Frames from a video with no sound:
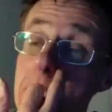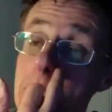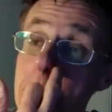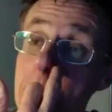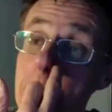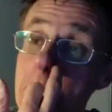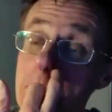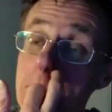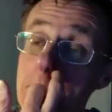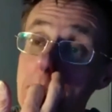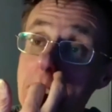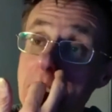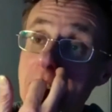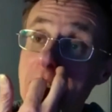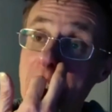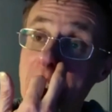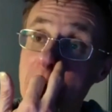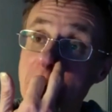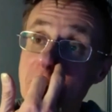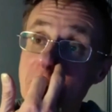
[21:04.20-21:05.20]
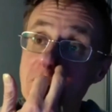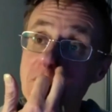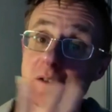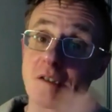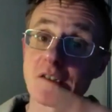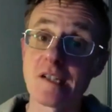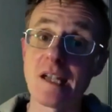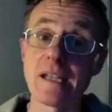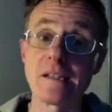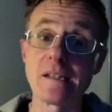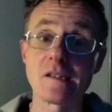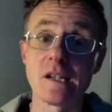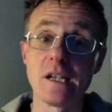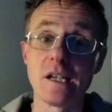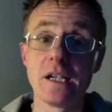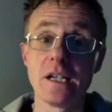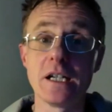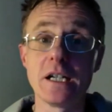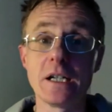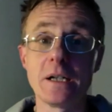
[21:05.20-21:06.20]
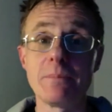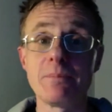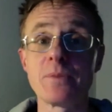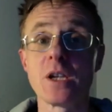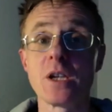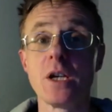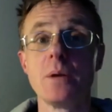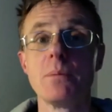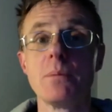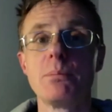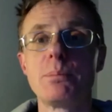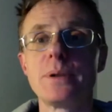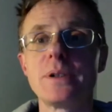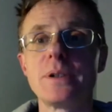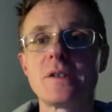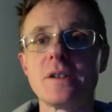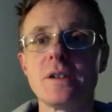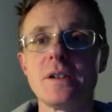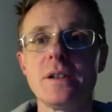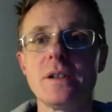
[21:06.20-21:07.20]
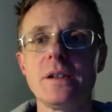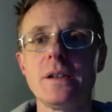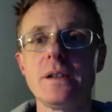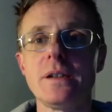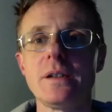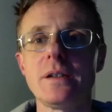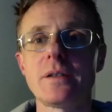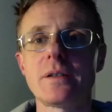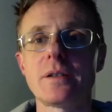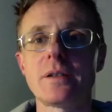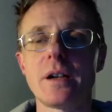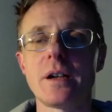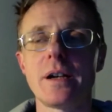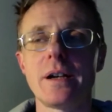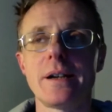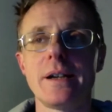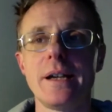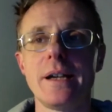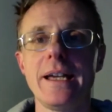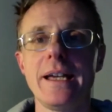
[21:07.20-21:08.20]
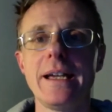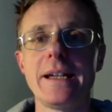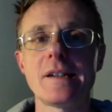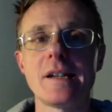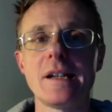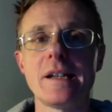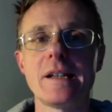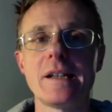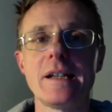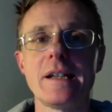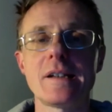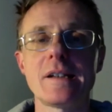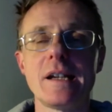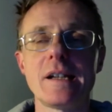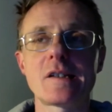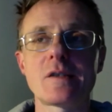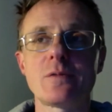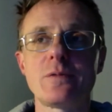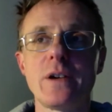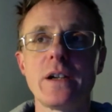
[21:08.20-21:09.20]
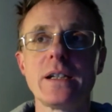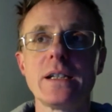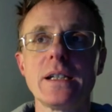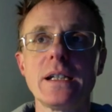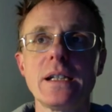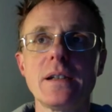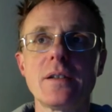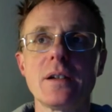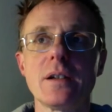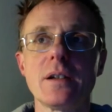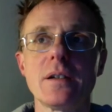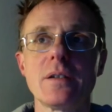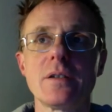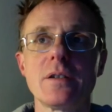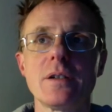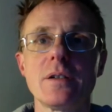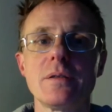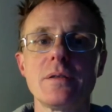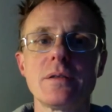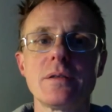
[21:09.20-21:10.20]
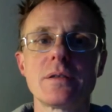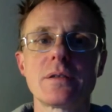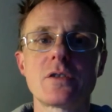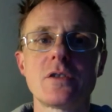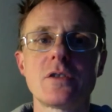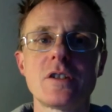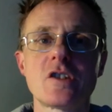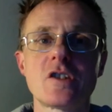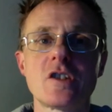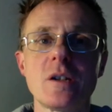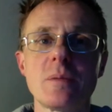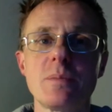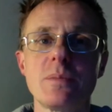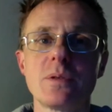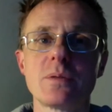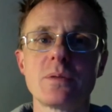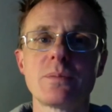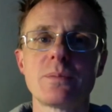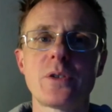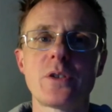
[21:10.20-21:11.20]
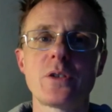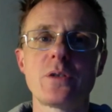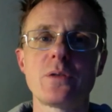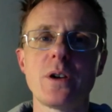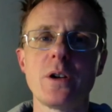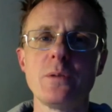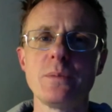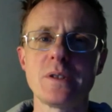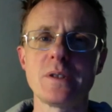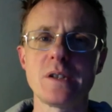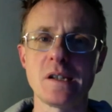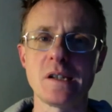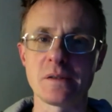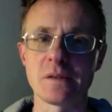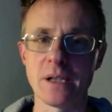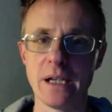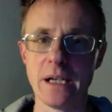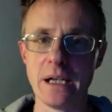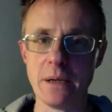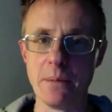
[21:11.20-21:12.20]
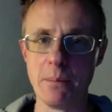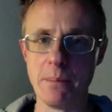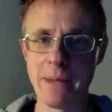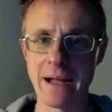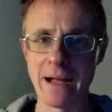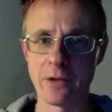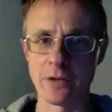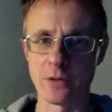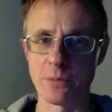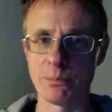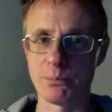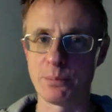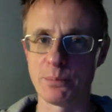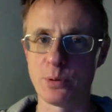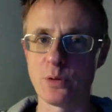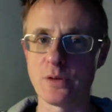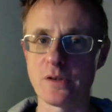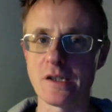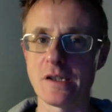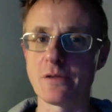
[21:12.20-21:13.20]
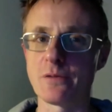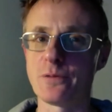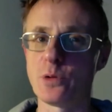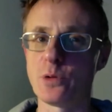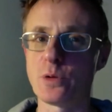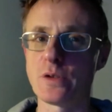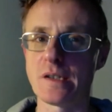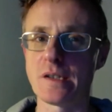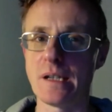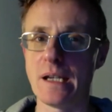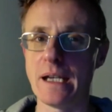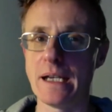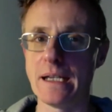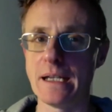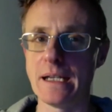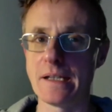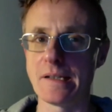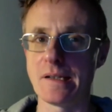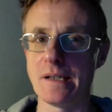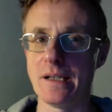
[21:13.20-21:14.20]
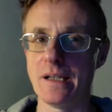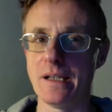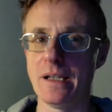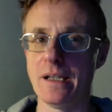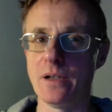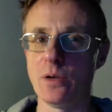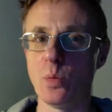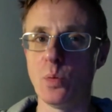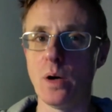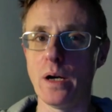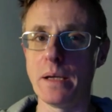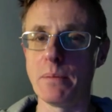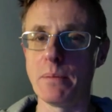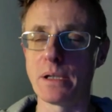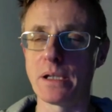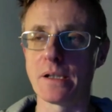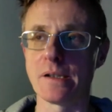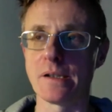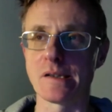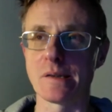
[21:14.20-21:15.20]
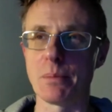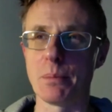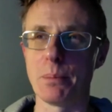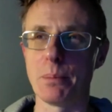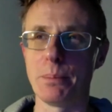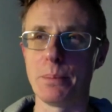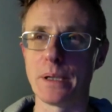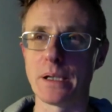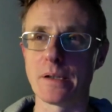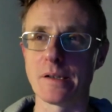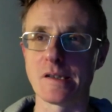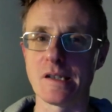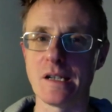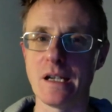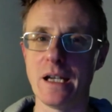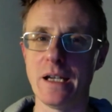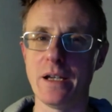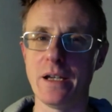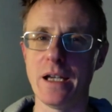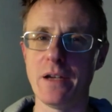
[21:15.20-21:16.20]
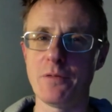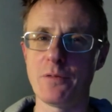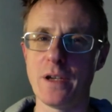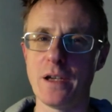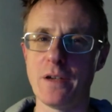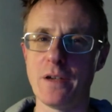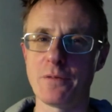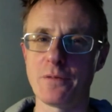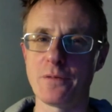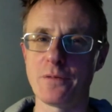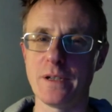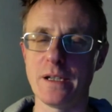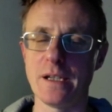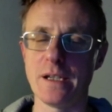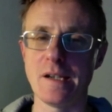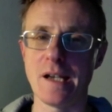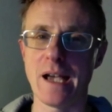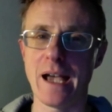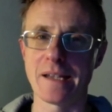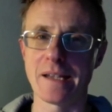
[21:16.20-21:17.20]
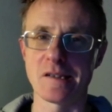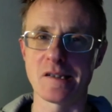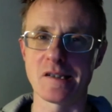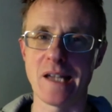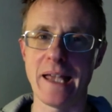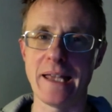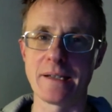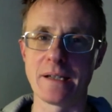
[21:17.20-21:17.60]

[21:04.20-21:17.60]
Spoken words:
in makes absolute sense. But it's funny that Chris Chibnall sort of opens his mouth and puts his foot in it in a way, because if he has said